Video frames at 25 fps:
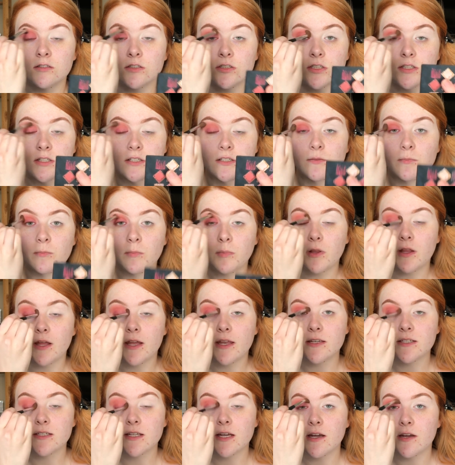just to
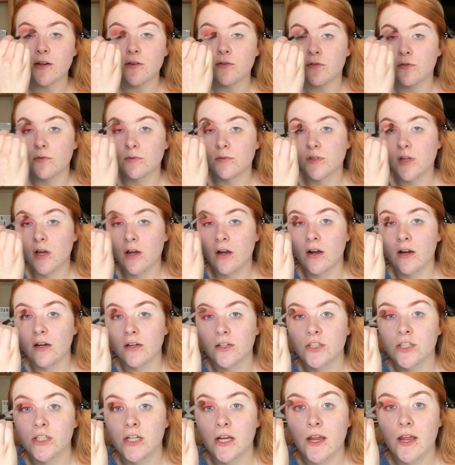blend out those
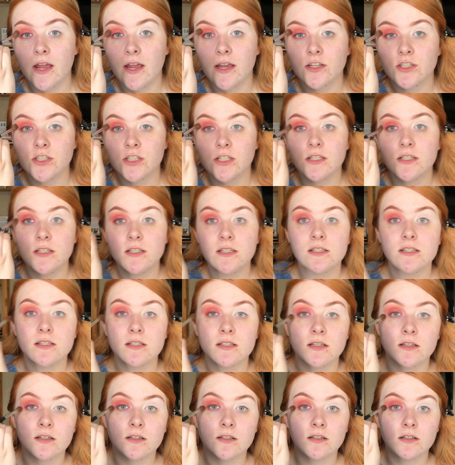harsh edges.